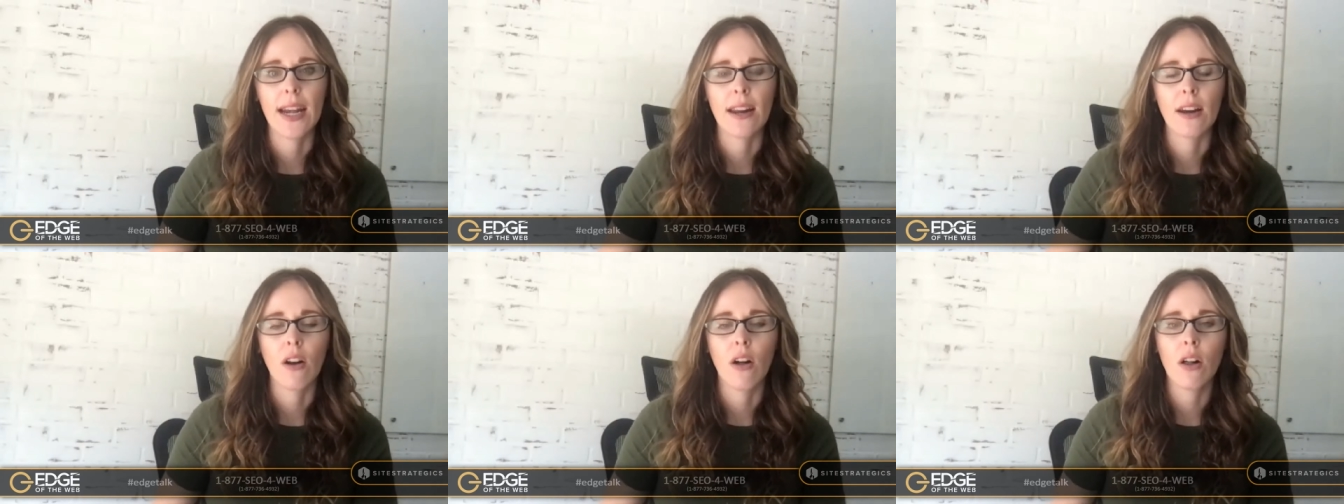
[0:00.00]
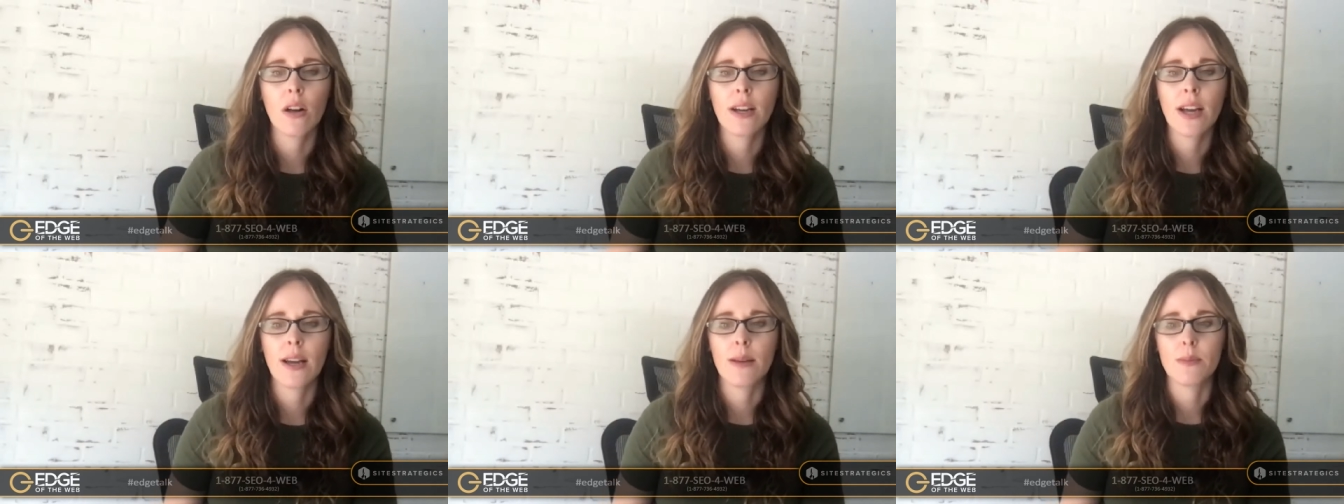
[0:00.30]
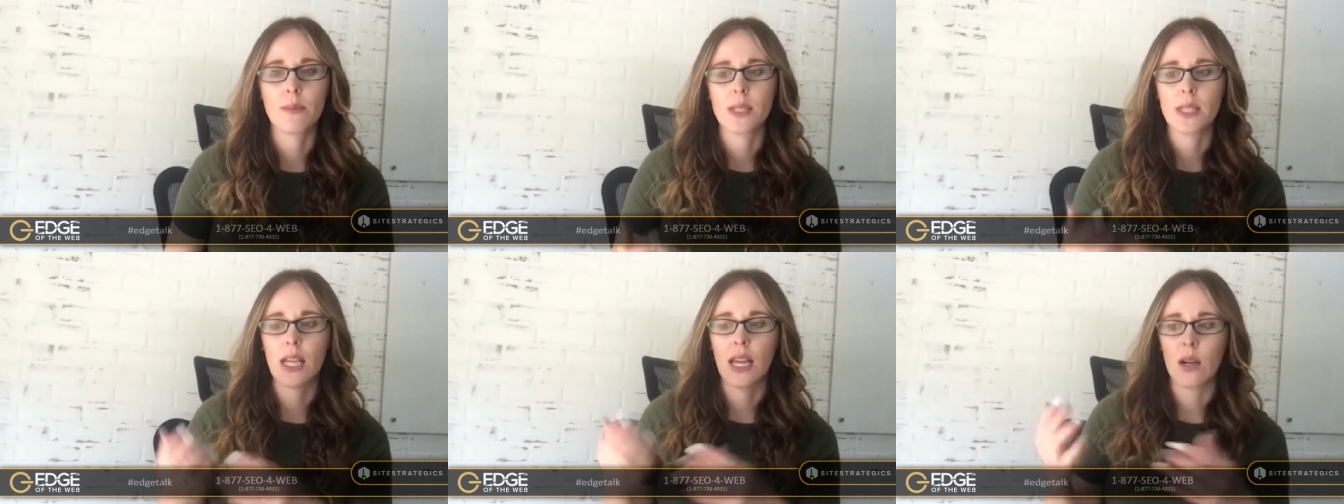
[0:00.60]
And it all
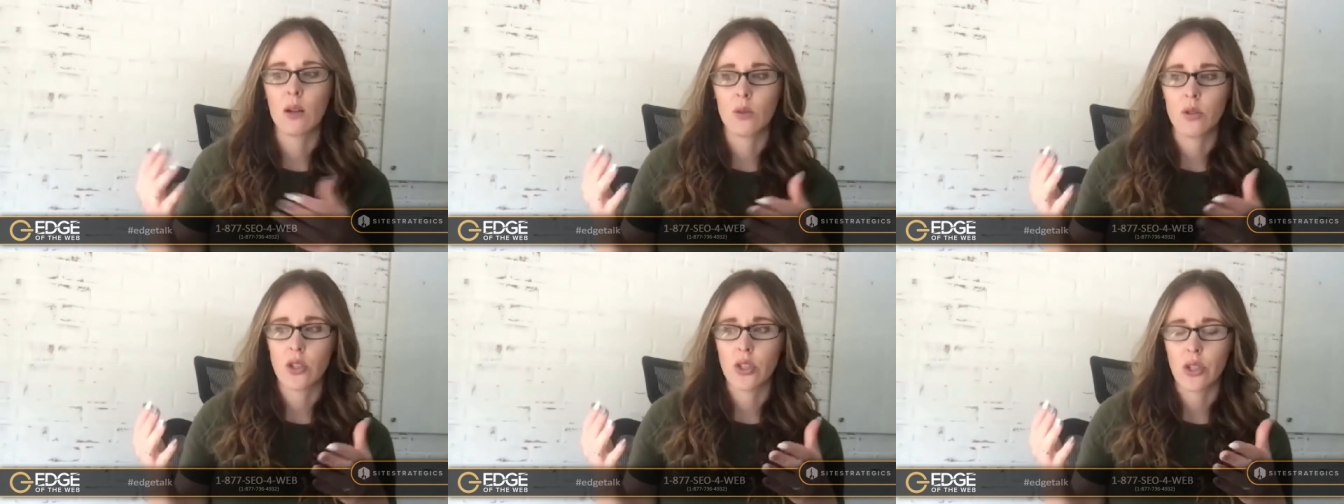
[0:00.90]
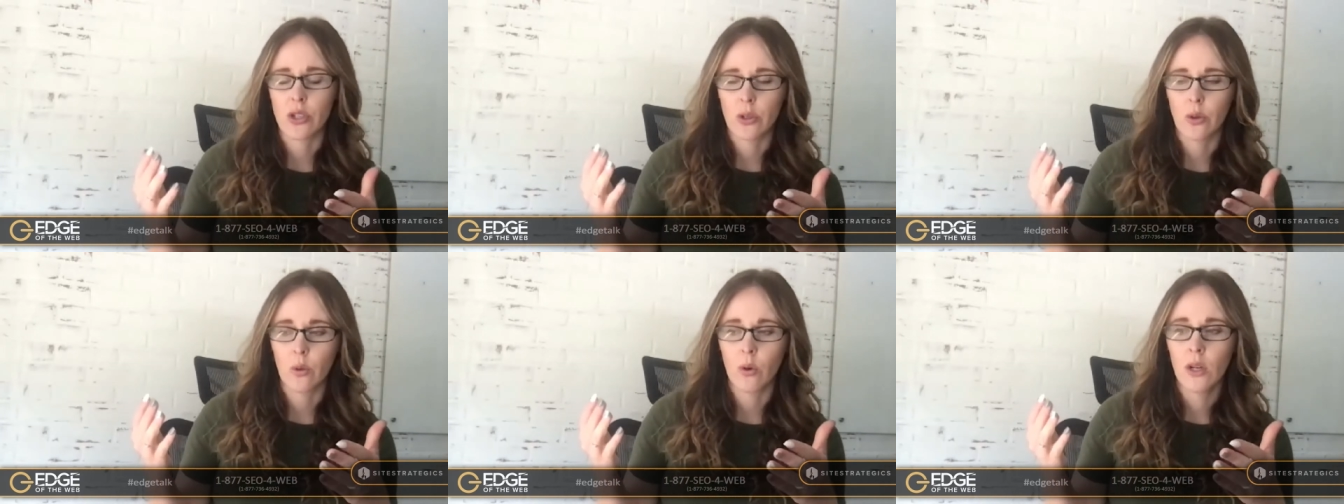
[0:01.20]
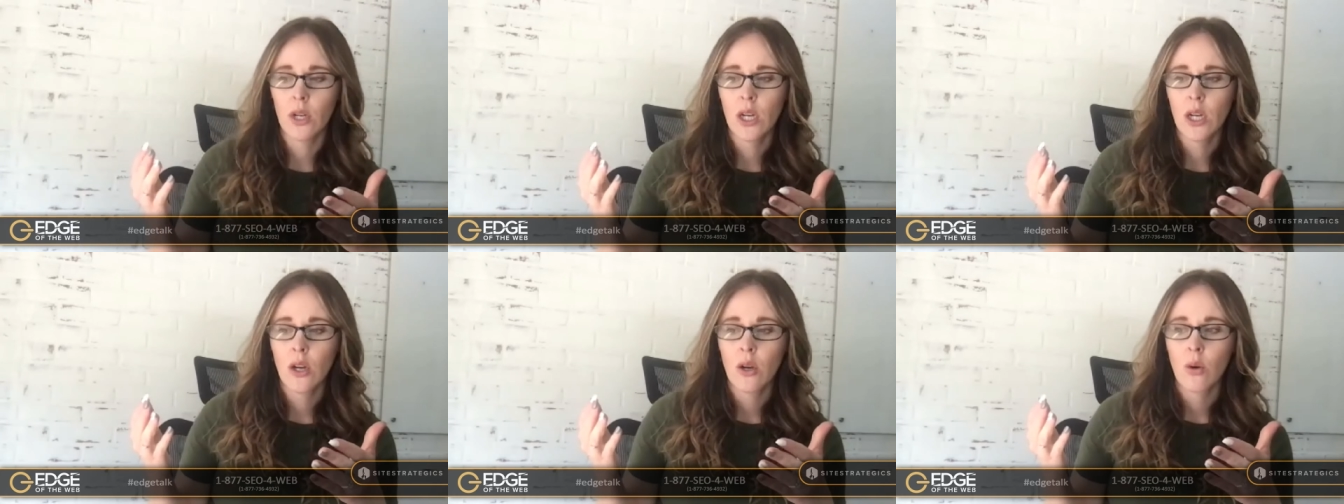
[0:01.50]
comes down
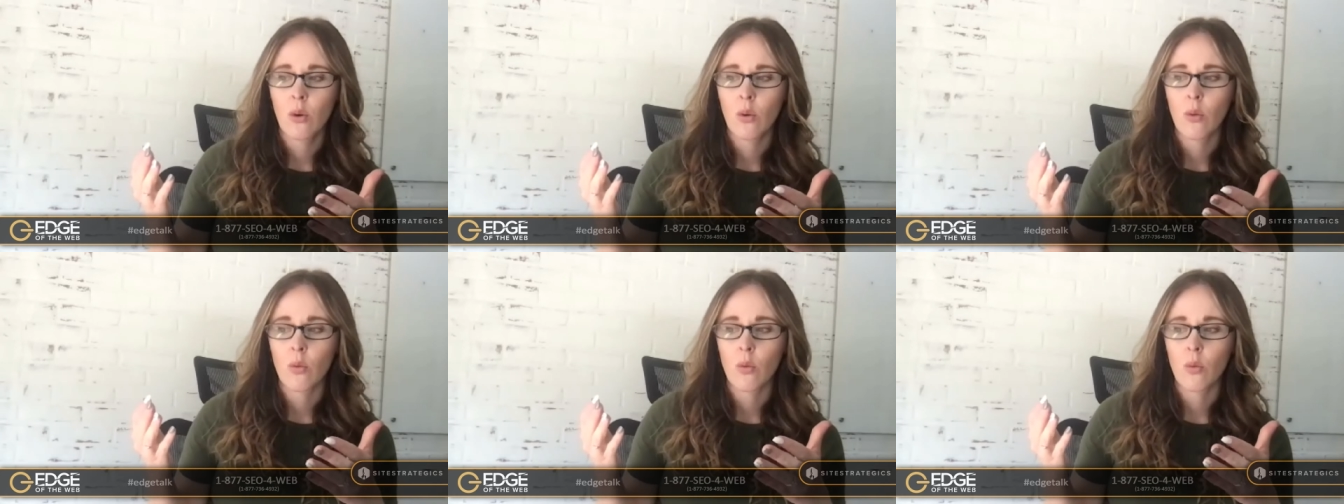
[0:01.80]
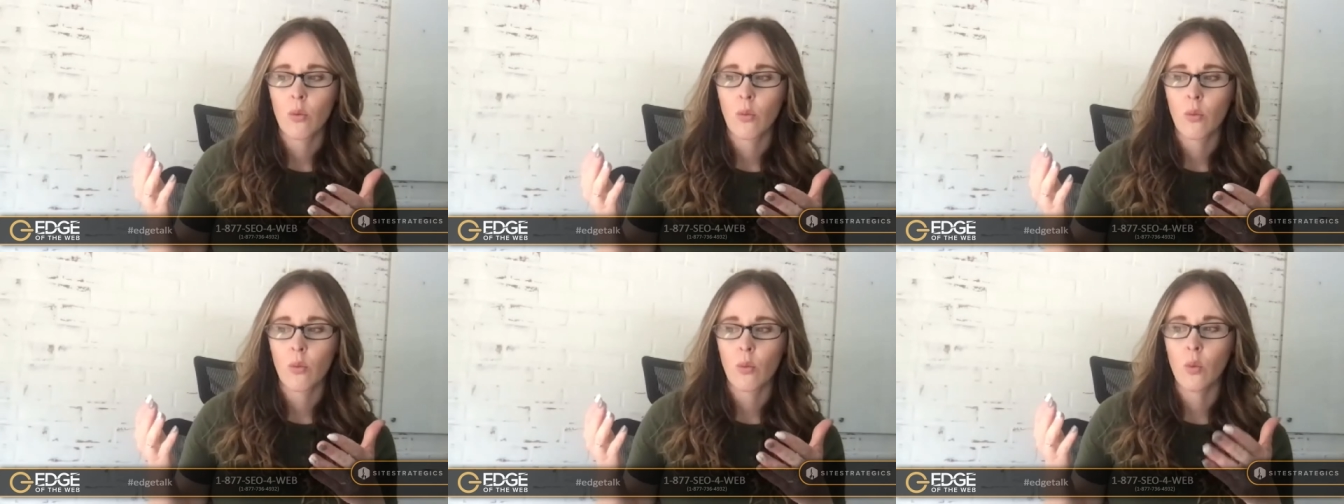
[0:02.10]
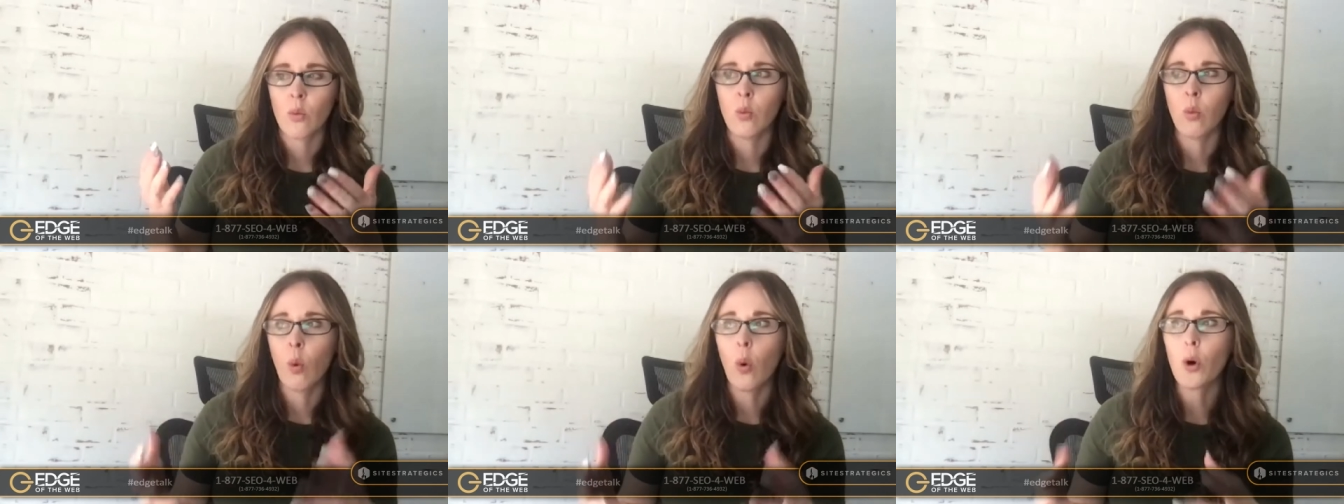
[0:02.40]
to
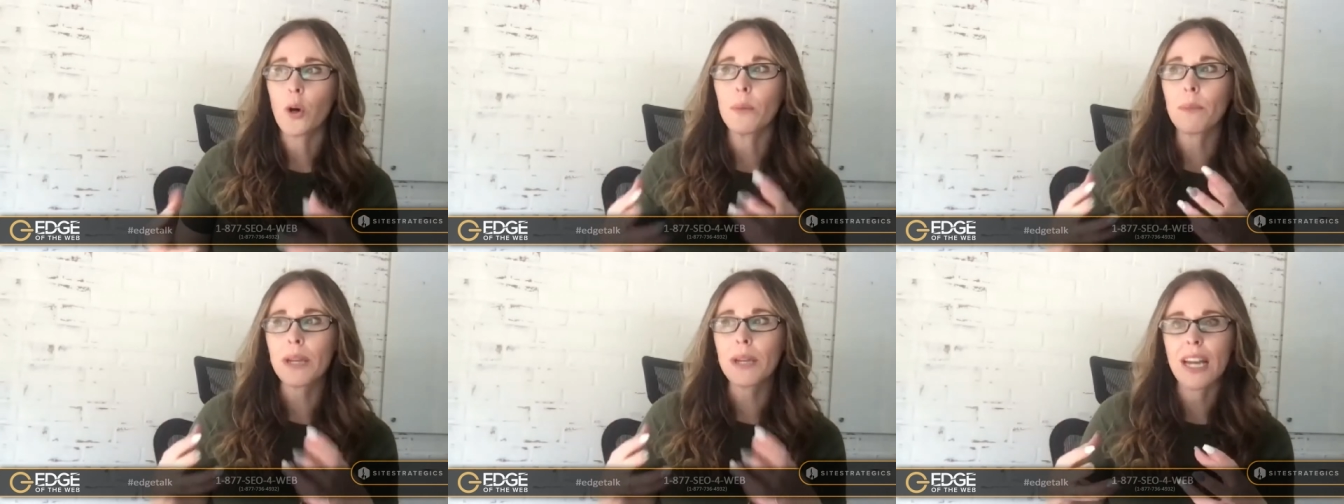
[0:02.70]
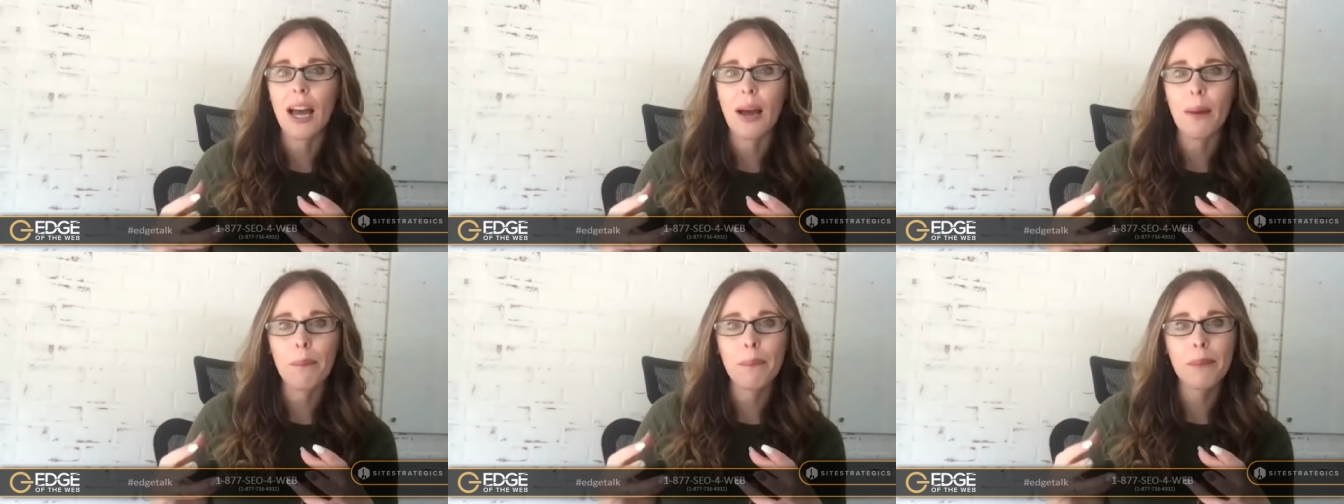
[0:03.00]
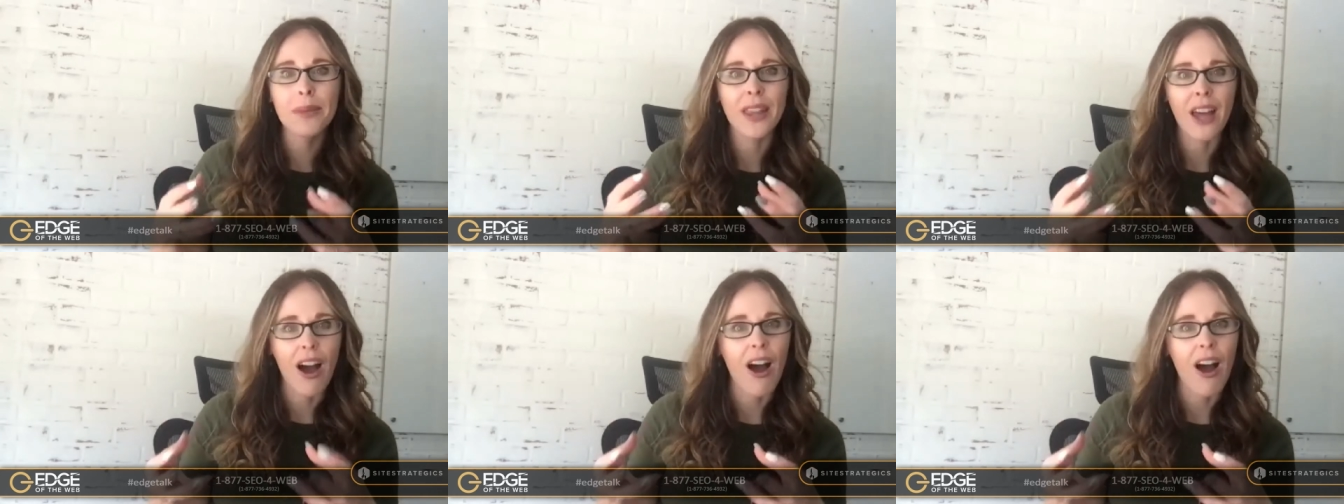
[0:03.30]
warming up